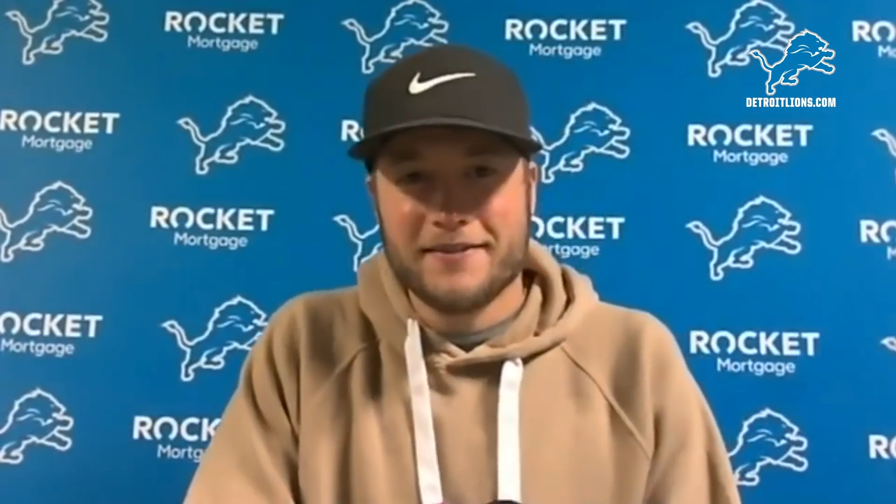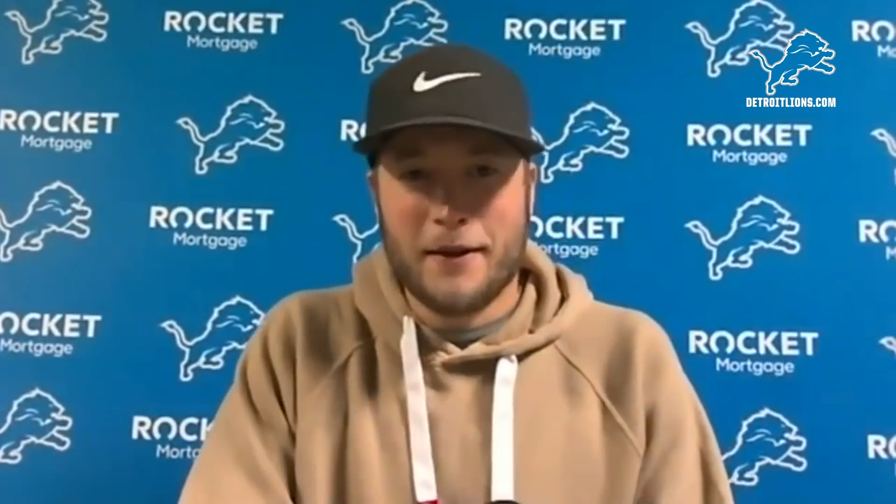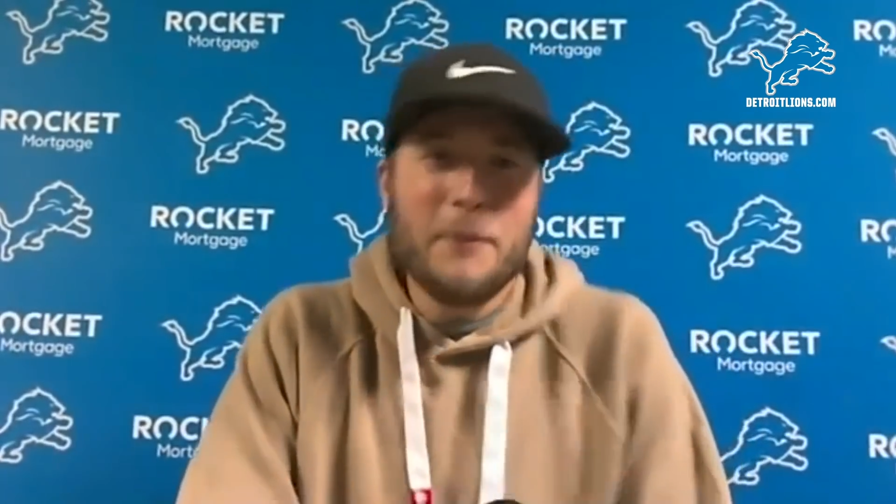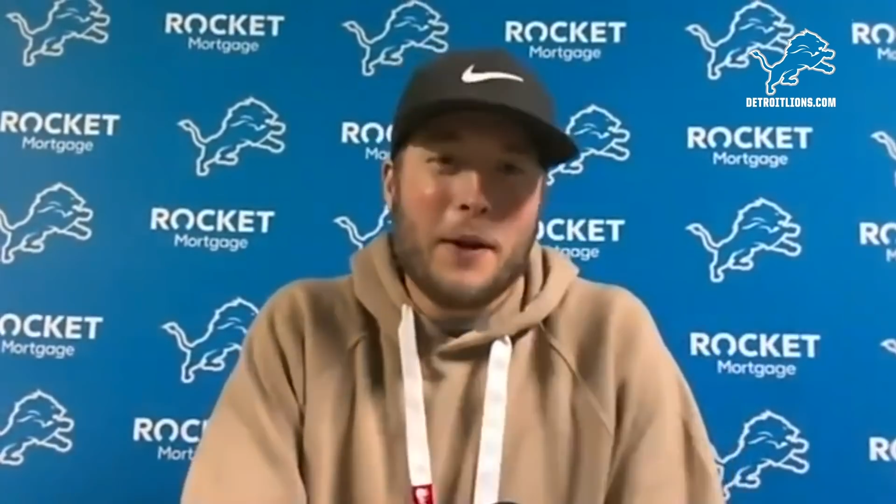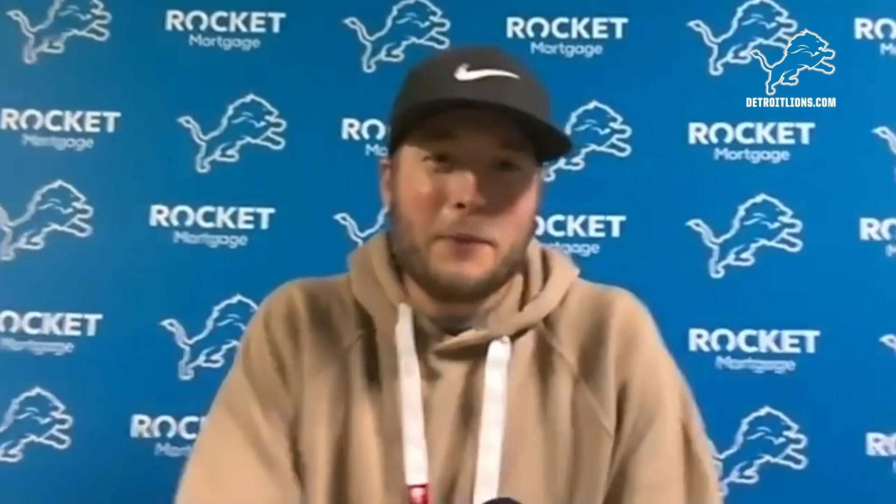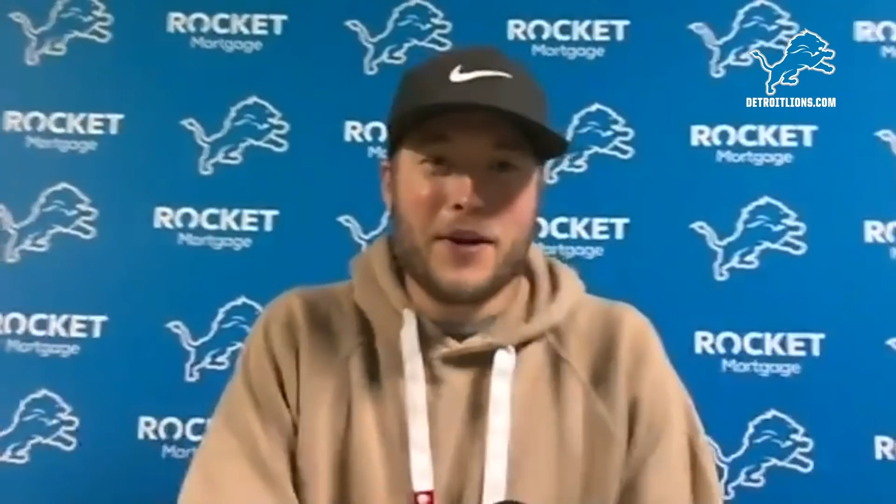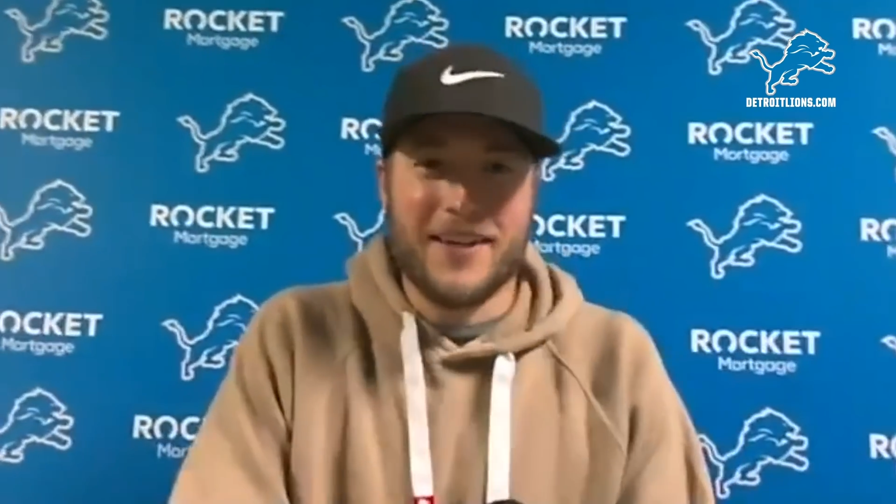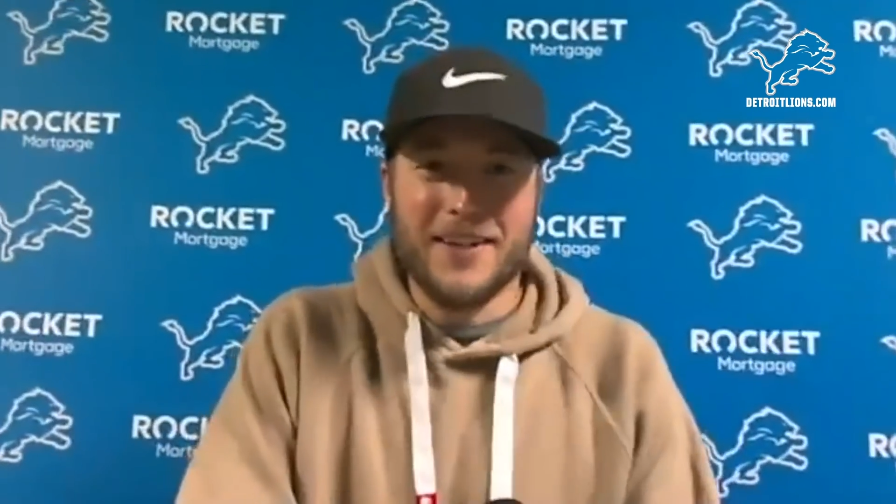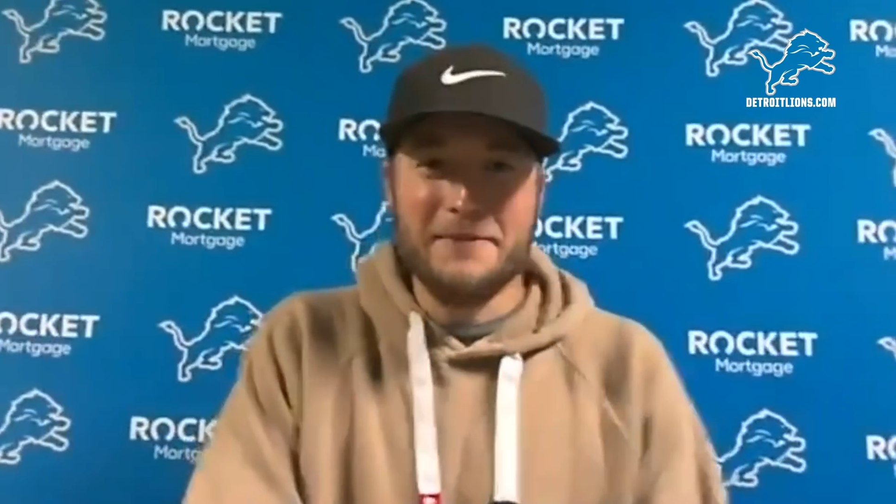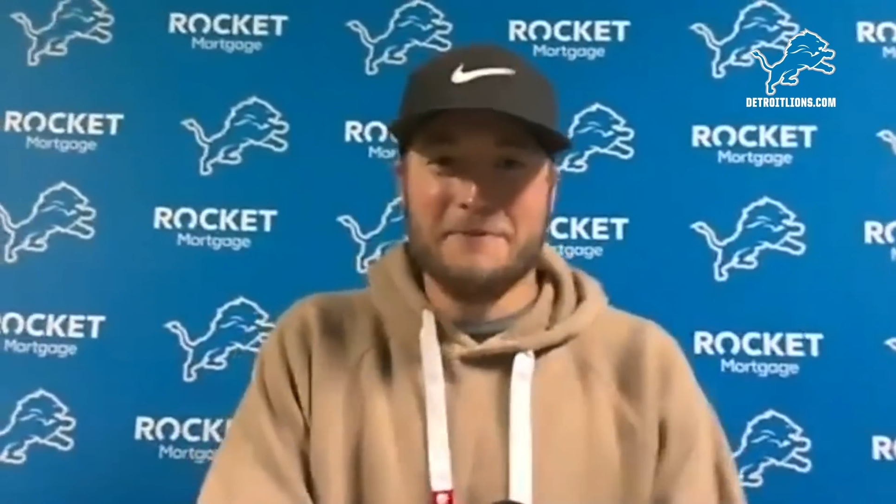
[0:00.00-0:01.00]
I mean, I'll bring
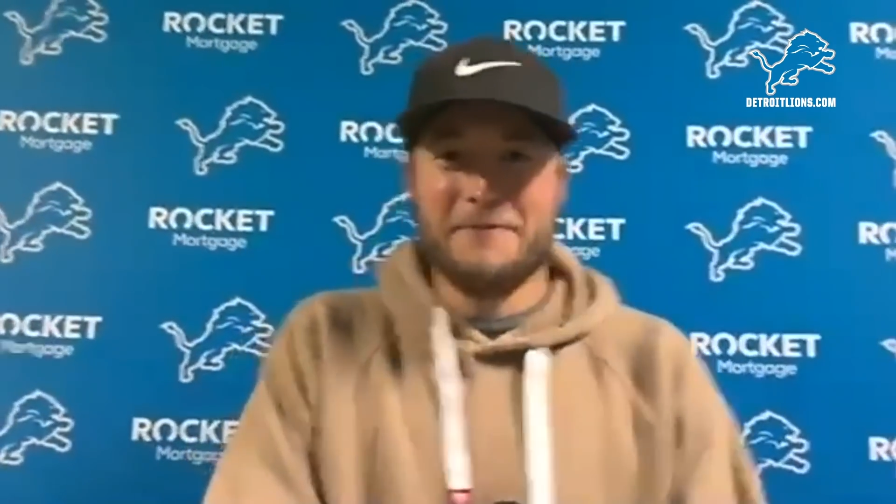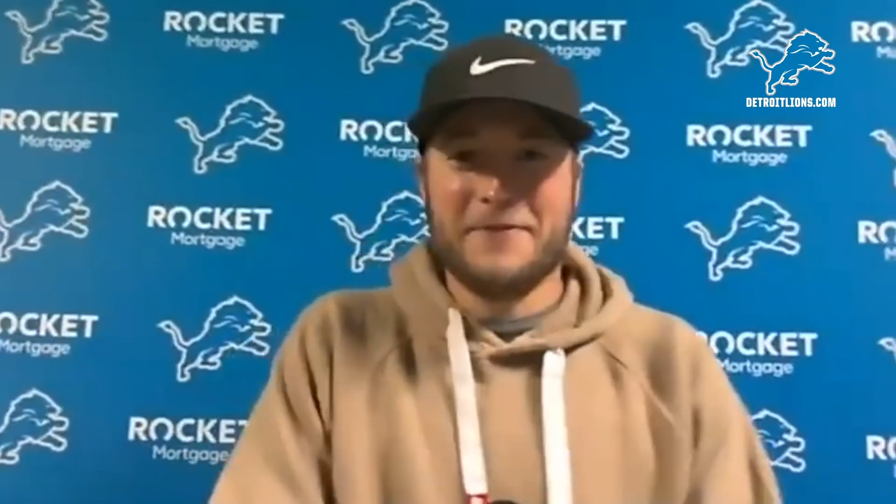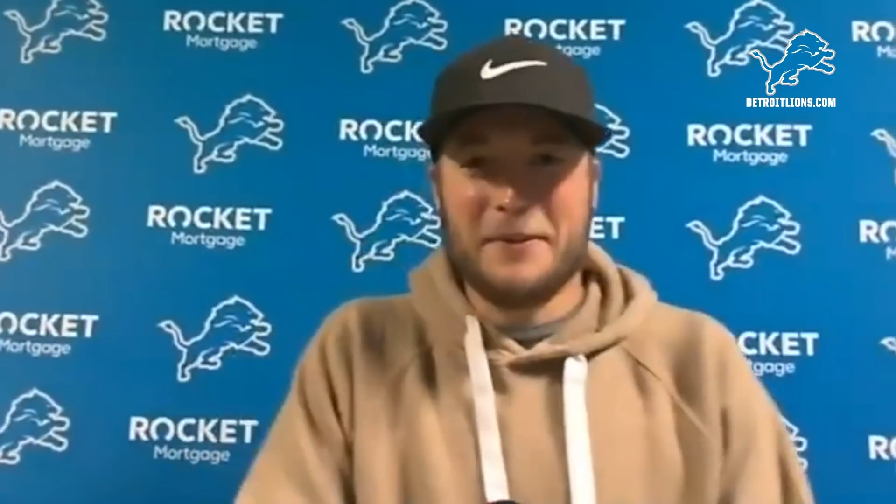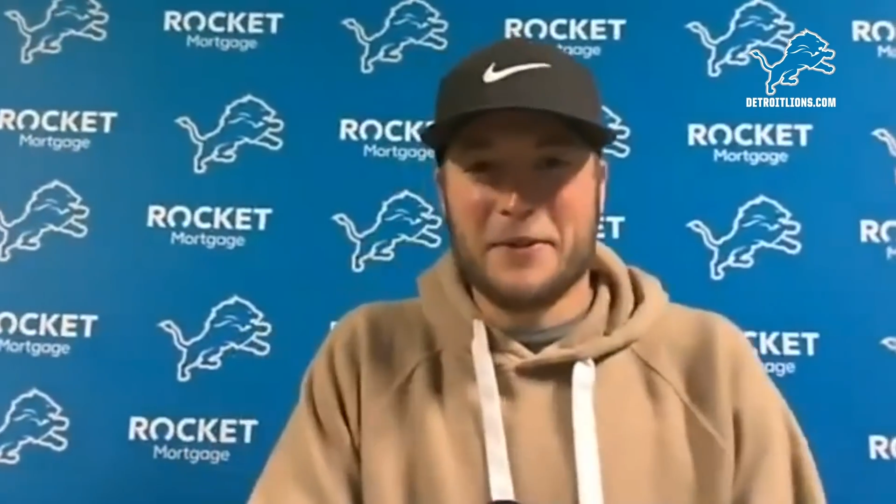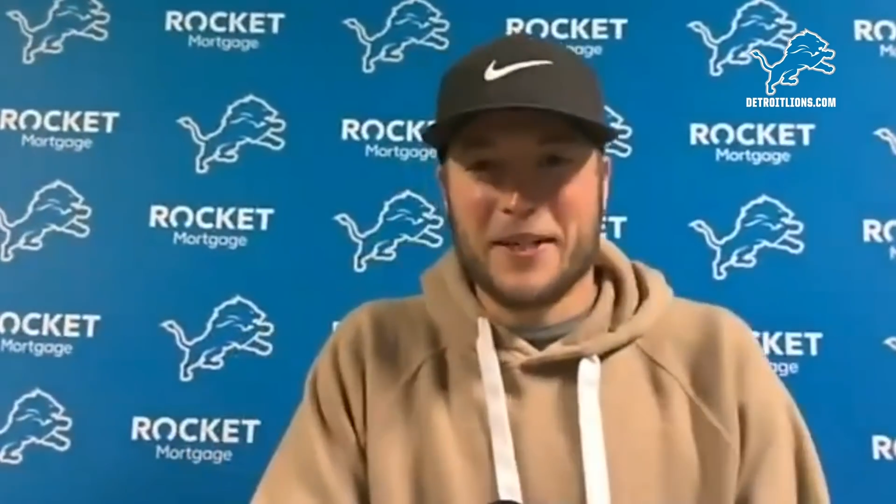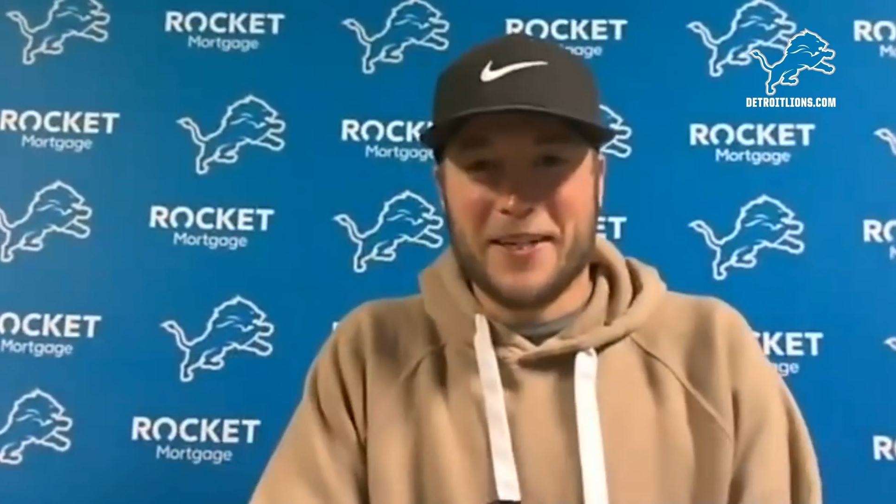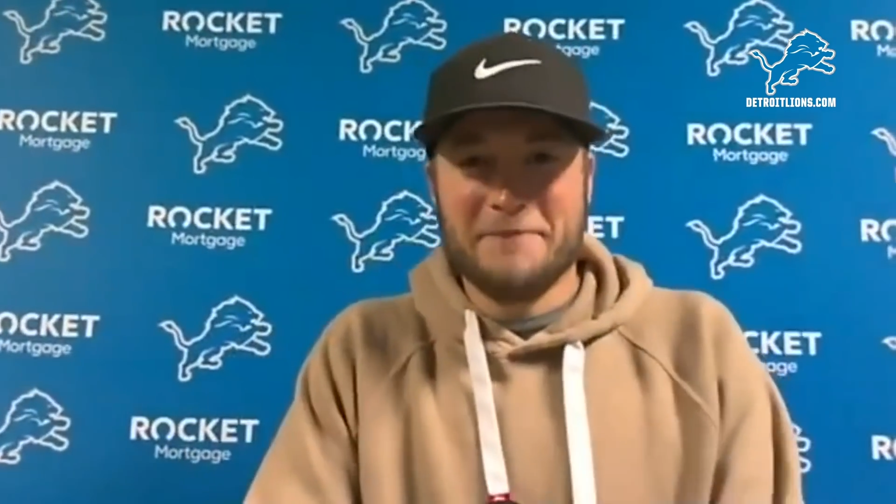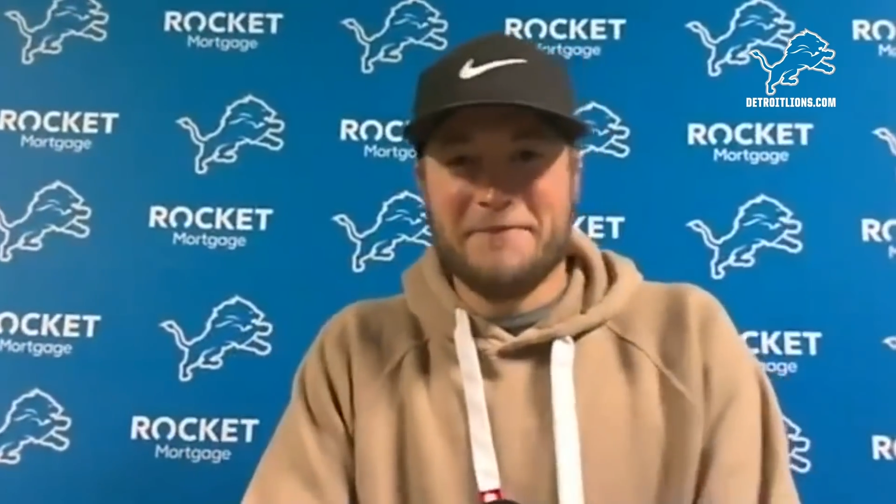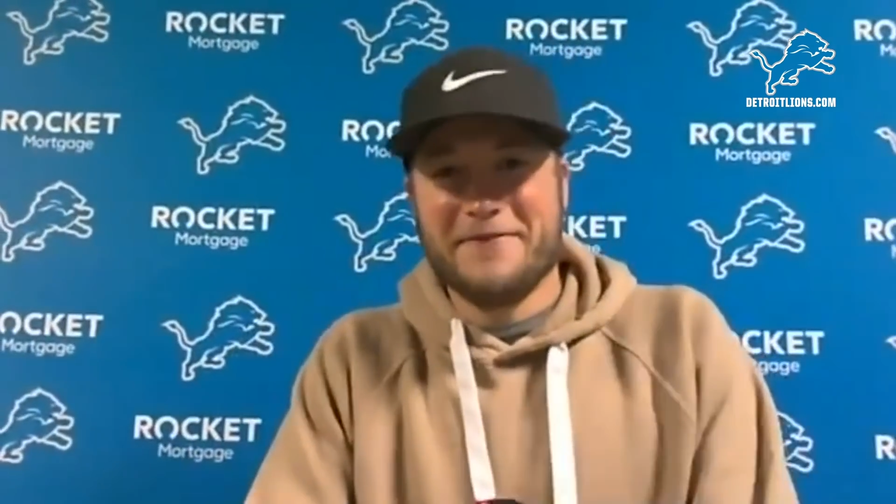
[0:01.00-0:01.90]
it up. I'll bring it up.